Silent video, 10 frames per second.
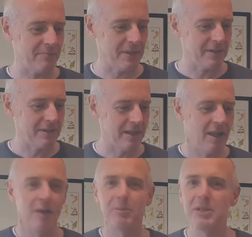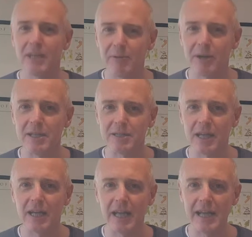But particularly when it's
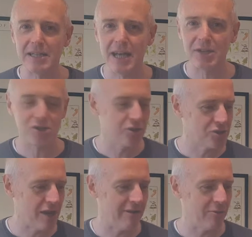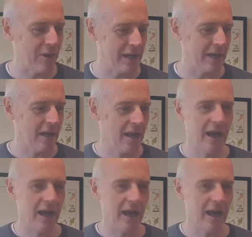International Sherry Week.